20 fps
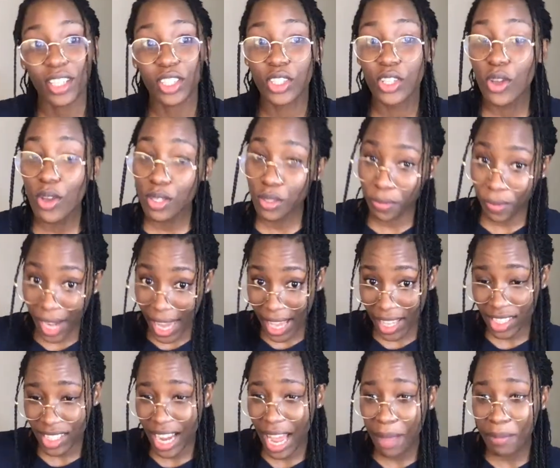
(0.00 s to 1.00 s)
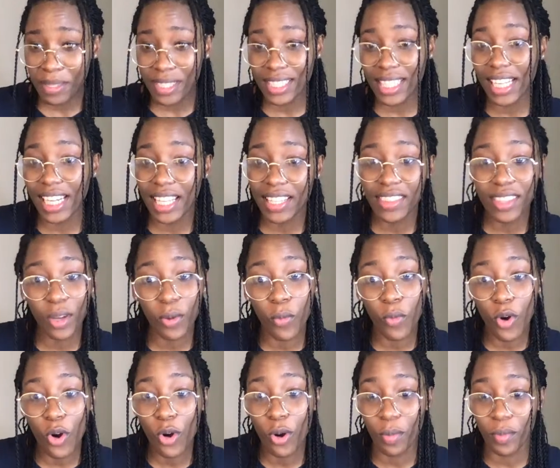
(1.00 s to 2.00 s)
Newsflash, I'm still in the
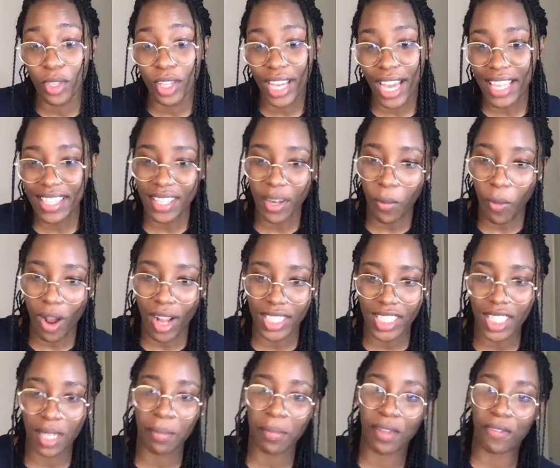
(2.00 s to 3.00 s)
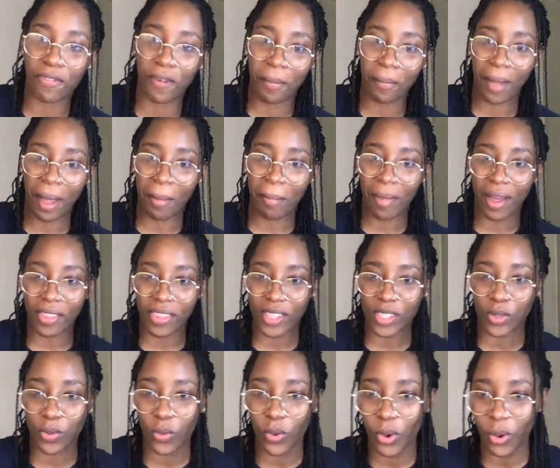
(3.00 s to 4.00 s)
womb. You guys are watching me from my
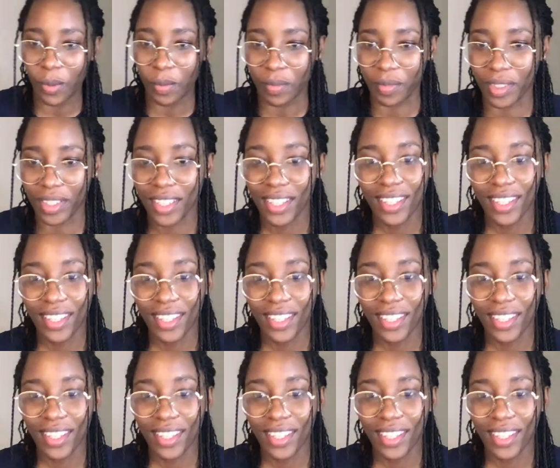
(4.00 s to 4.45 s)
mother's womb.